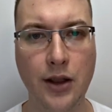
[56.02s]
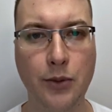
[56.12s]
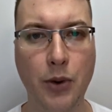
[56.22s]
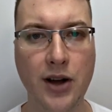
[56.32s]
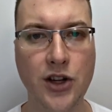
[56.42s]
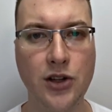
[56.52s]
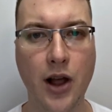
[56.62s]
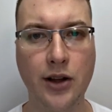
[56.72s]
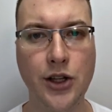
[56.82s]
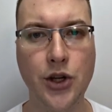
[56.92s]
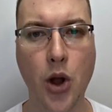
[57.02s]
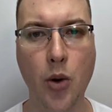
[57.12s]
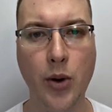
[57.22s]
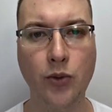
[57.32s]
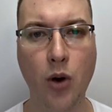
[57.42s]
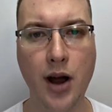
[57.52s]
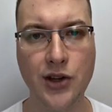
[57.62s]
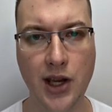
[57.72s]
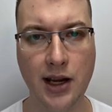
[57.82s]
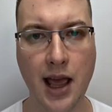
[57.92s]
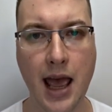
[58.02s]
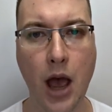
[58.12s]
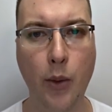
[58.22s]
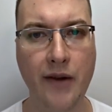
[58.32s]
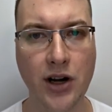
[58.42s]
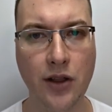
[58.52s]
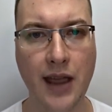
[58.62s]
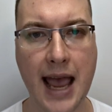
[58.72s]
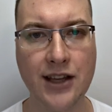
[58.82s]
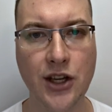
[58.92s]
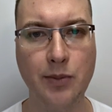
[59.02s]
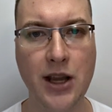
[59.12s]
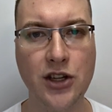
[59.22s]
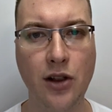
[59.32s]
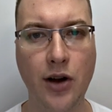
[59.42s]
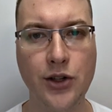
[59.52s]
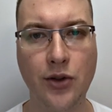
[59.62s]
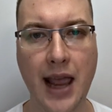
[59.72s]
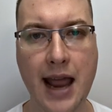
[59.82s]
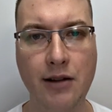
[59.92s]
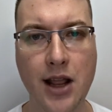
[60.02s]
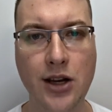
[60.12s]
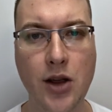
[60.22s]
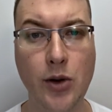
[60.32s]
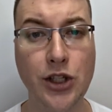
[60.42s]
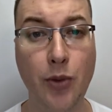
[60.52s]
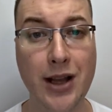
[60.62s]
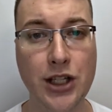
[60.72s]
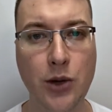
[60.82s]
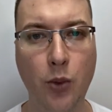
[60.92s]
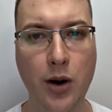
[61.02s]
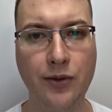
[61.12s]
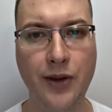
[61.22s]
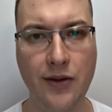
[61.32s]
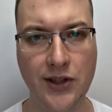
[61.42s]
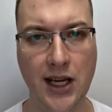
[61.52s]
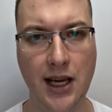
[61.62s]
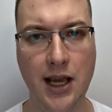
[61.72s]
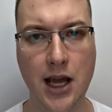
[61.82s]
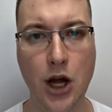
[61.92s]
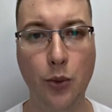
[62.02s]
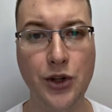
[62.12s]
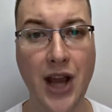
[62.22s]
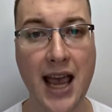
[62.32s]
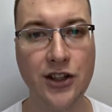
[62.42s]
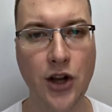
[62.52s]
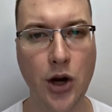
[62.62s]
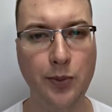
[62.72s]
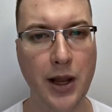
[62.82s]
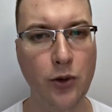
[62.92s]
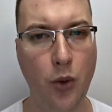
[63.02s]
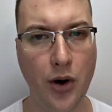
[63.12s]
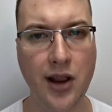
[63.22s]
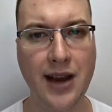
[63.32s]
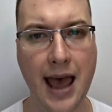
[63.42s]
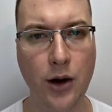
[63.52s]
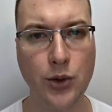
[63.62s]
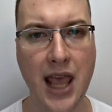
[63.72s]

the price is likely to go on rising. However, the asset may slide to the area near 2150, which has not been working out